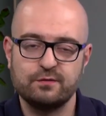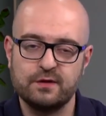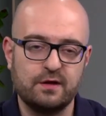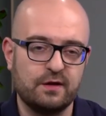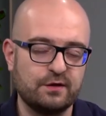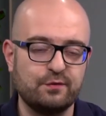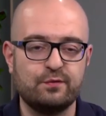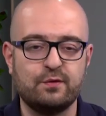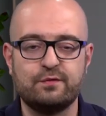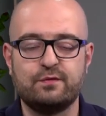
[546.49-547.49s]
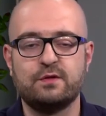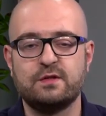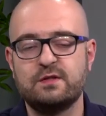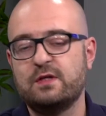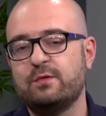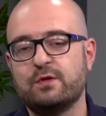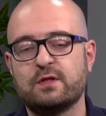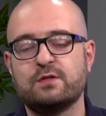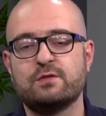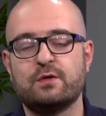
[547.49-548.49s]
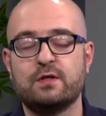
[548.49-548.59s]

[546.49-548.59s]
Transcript: directly for the team, you can